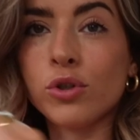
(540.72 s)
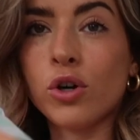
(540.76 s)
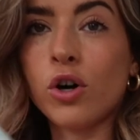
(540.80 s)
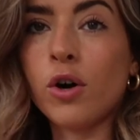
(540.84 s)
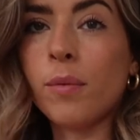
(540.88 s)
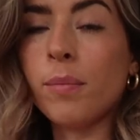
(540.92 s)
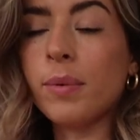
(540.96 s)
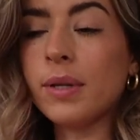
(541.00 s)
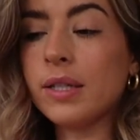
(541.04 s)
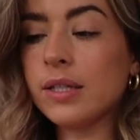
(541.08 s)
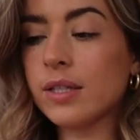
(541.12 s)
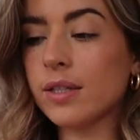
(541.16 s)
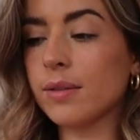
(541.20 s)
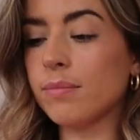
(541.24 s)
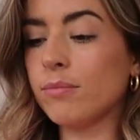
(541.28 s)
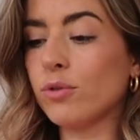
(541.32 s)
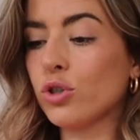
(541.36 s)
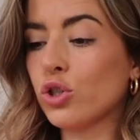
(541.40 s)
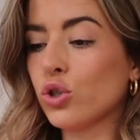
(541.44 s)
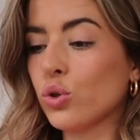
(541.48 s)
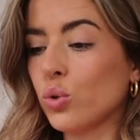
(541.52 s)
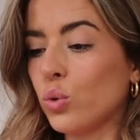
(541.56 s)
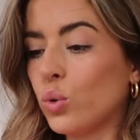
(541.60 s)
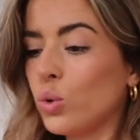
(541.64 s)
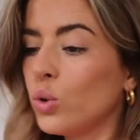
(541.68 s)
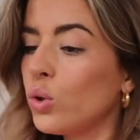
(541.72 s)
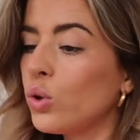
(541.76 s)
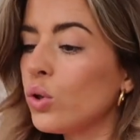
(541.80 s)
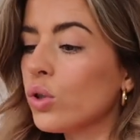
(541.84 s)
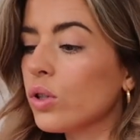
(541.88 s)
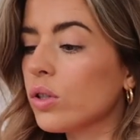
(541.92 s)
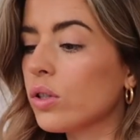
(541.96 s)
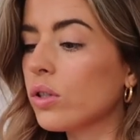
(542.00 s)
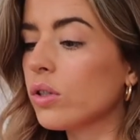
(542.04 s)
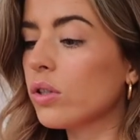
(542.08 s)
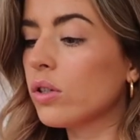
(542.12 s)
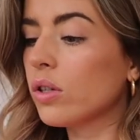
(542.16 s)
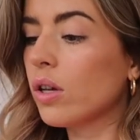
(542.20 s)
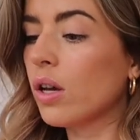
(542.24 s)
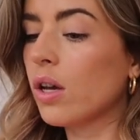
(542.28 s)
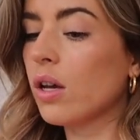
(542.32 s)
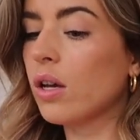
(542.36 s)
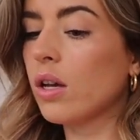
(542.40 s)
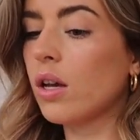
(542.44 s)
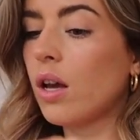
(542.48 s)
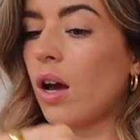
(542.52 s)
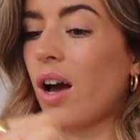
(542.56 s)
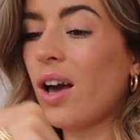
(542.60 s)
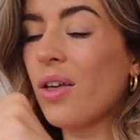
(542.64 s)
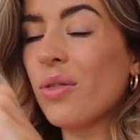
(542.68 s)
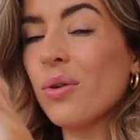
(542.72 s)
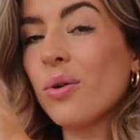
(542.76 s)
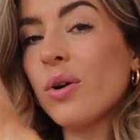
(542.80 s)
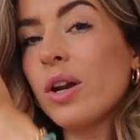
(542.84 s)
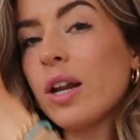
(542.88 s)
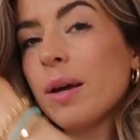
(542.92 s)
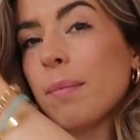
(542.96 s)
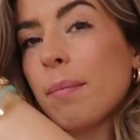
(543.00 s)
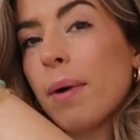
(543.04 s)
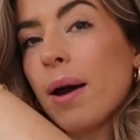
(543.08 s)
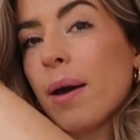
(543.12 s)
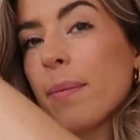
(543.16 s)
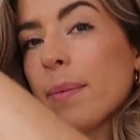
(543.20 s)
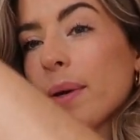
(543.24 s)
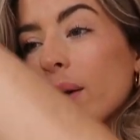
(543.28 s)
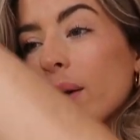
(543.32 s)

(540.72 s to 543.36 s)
top and some shorts I thought it might